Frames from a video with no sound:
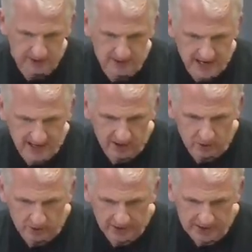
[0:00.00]

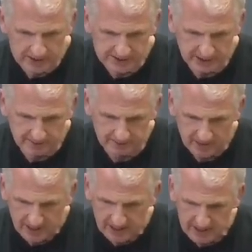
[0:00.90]
now is
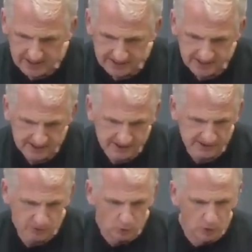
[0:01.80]

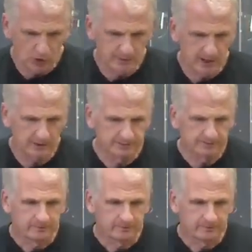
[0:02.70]
just a word about